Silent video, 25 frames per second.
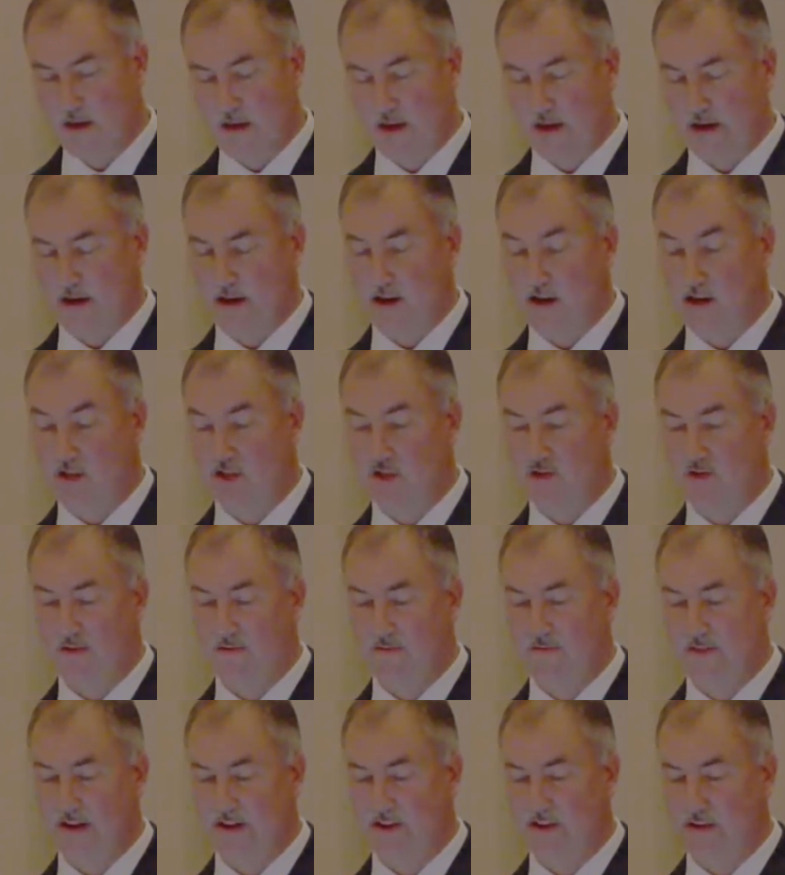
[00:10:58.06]
It can also
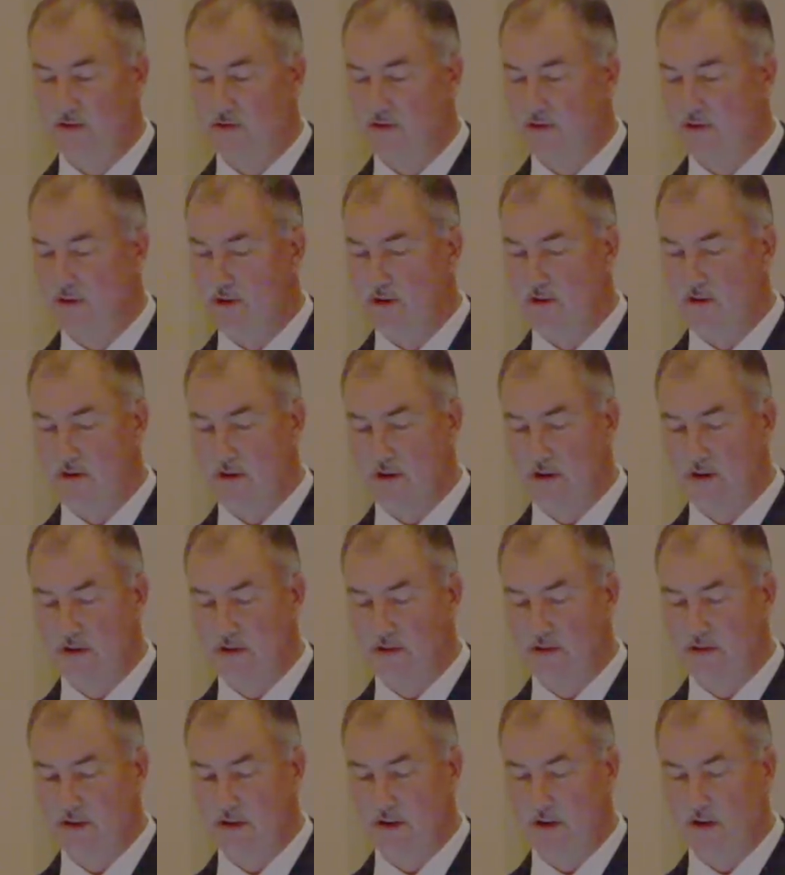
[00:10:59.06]
affect internal
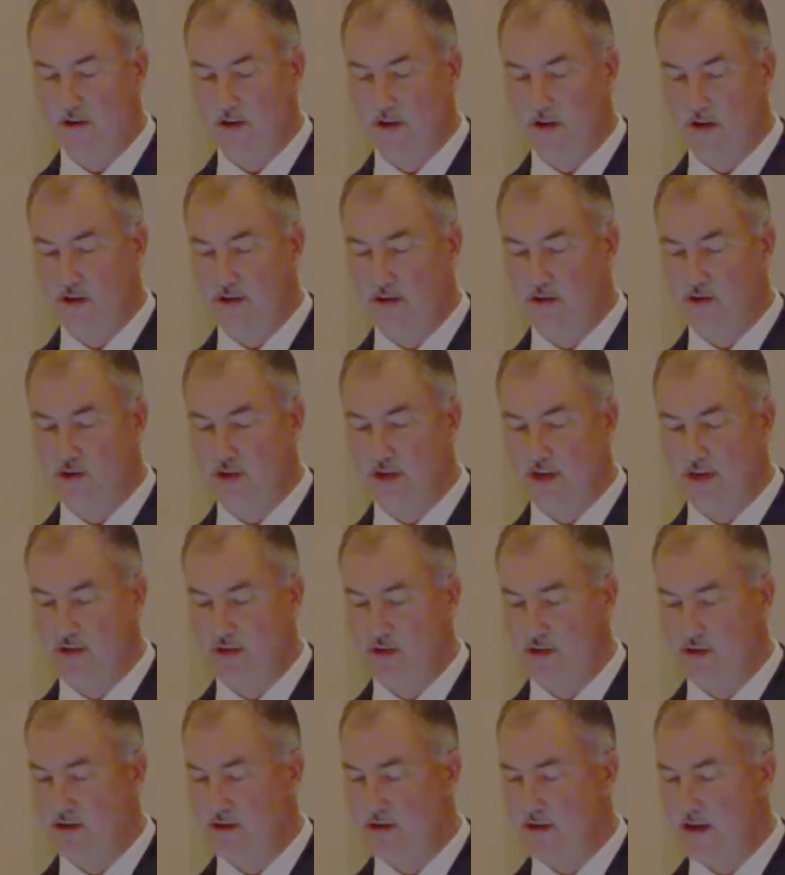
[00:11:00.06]
organs, leading to
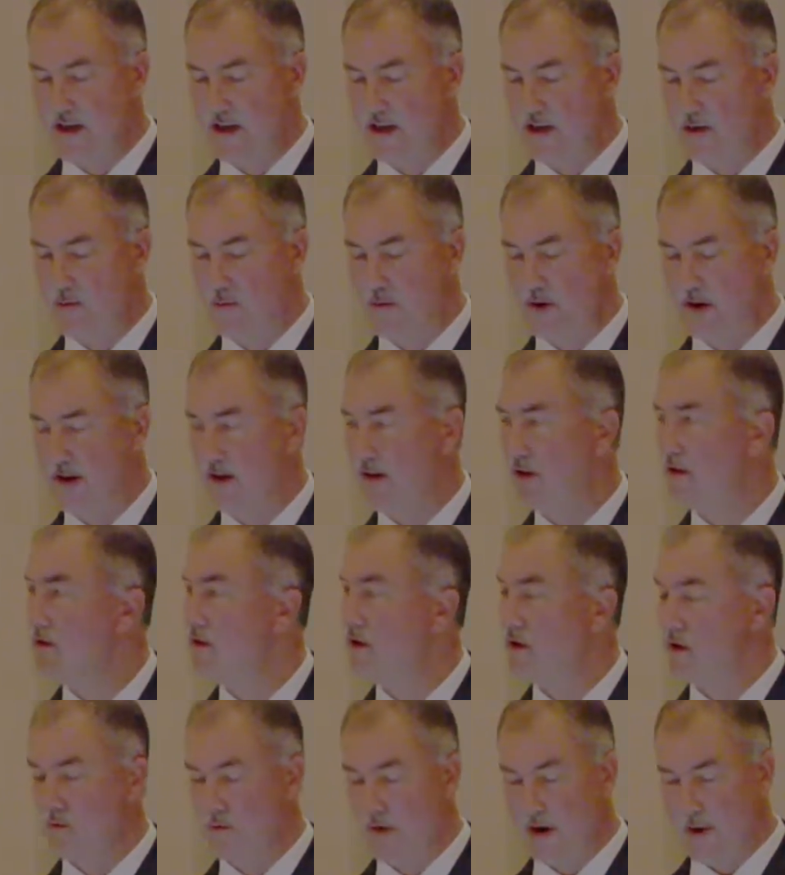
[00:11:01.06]
indigestion, diarrhea,
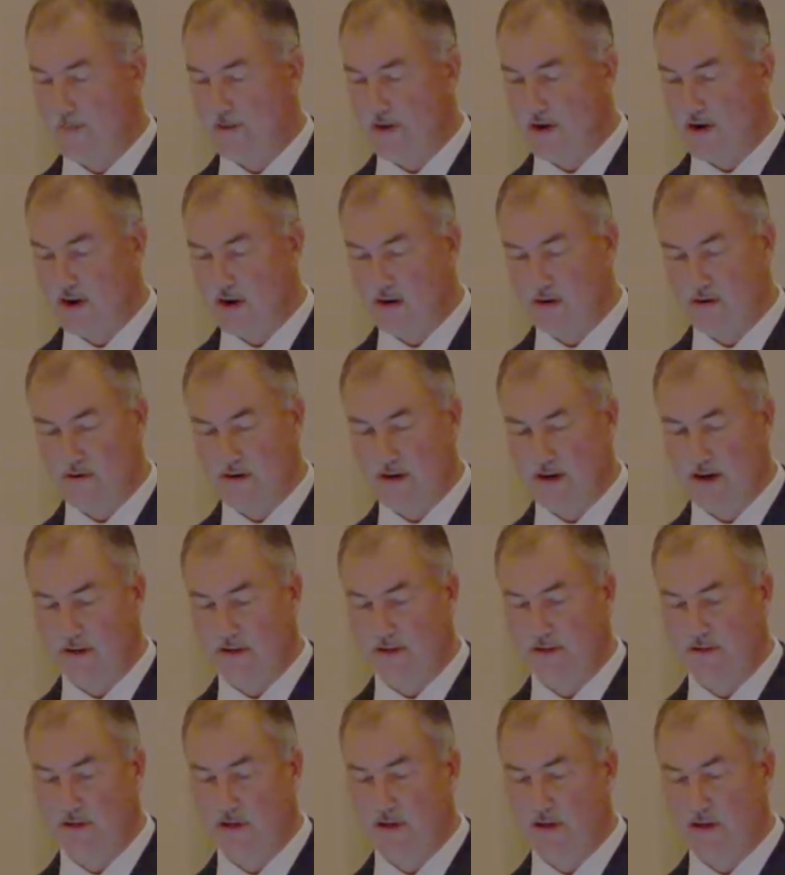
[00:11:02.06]
rapid heart
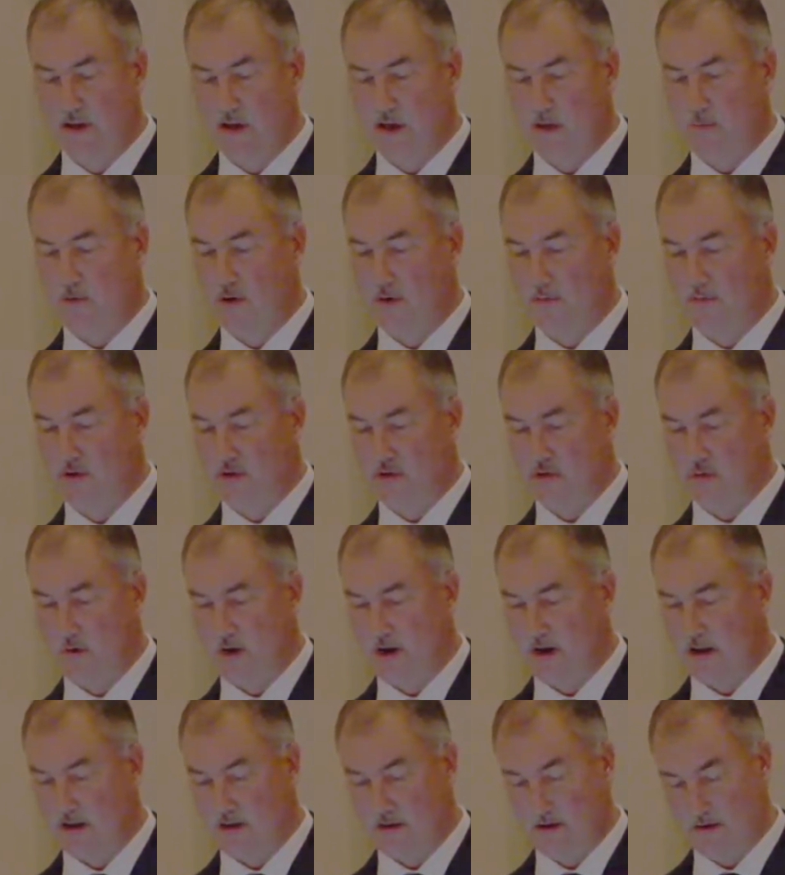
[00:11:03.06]
rates, abnormal
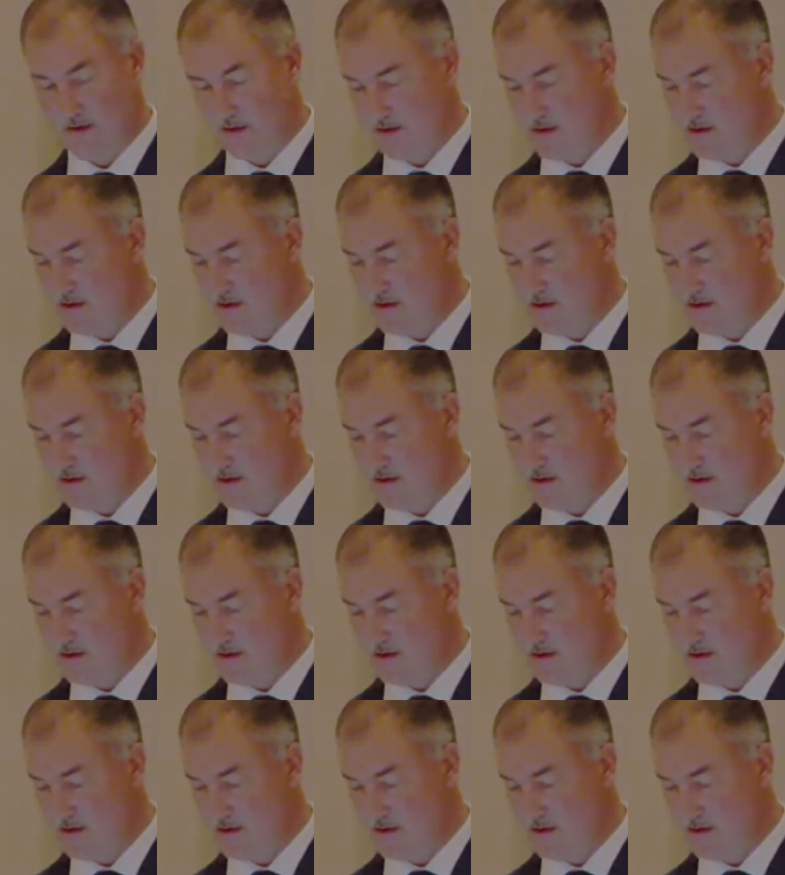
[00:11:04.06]
sweating,